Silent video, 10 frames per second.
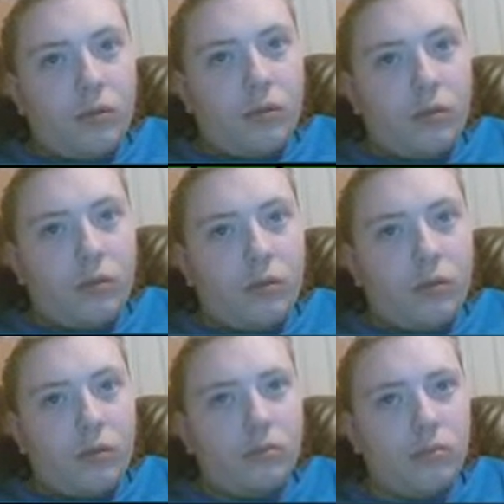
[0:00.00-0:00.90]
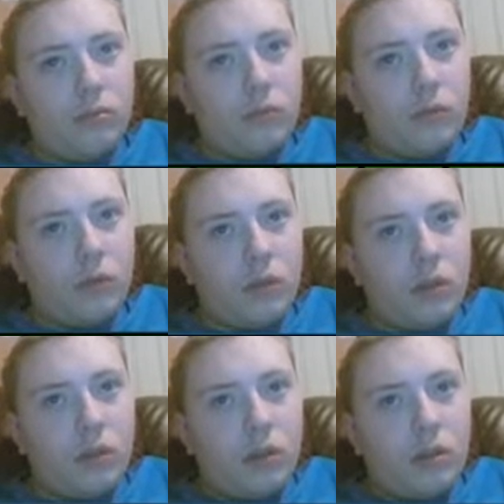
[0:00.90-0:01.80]

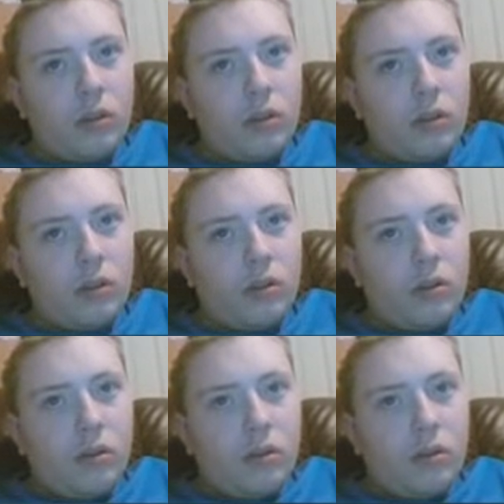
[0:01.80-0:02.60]
(not speaking)